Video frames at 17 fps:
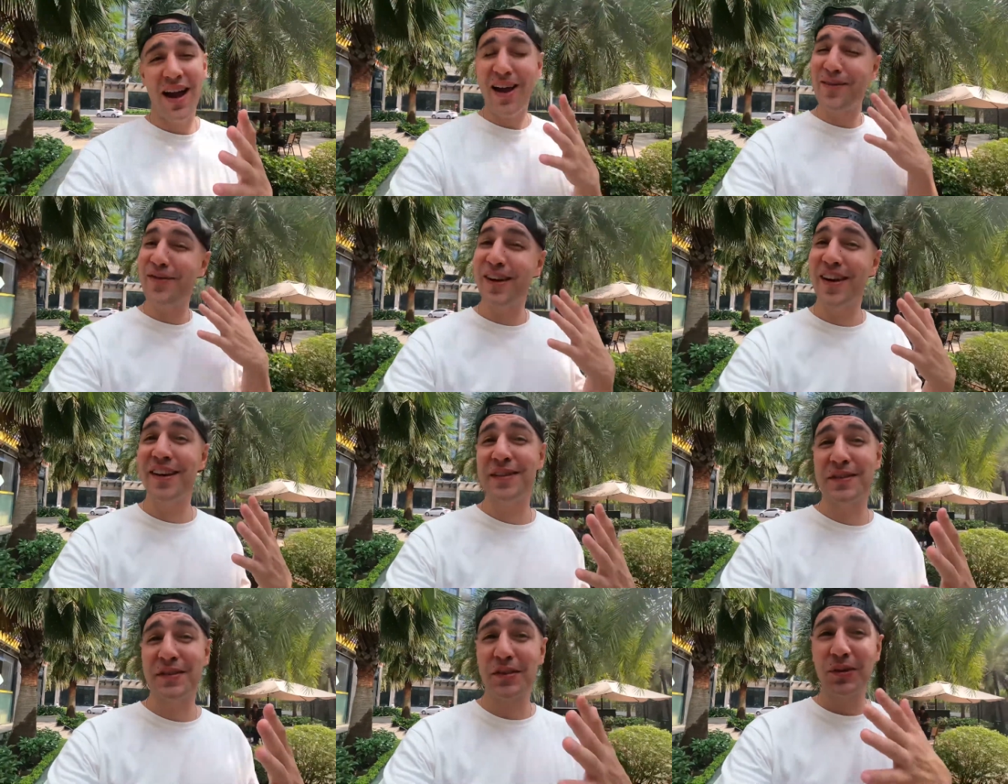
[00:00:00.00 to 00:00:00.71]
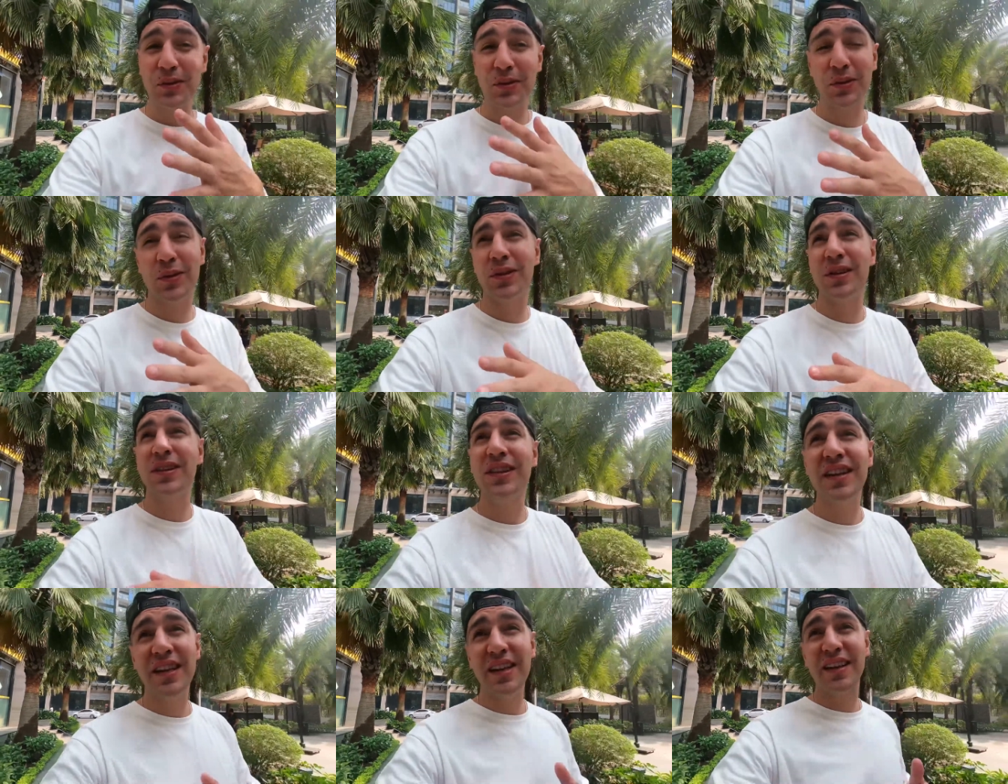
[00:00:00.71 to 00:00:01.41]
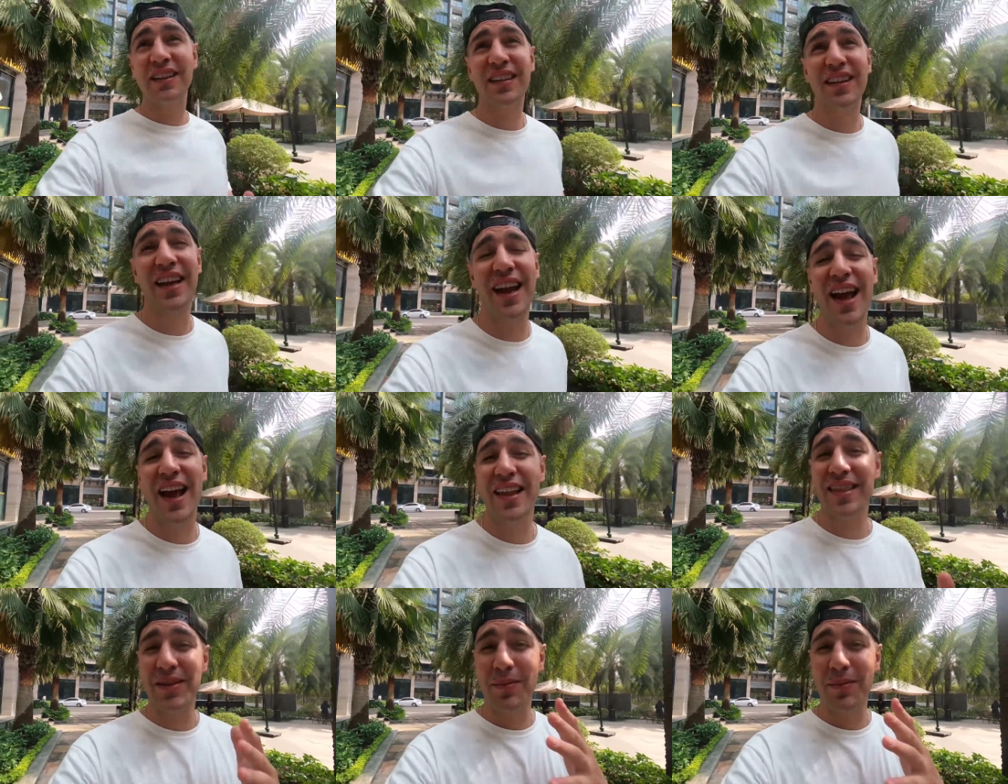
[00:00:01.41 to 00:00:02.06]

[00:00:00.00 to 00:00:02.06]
have a school literally at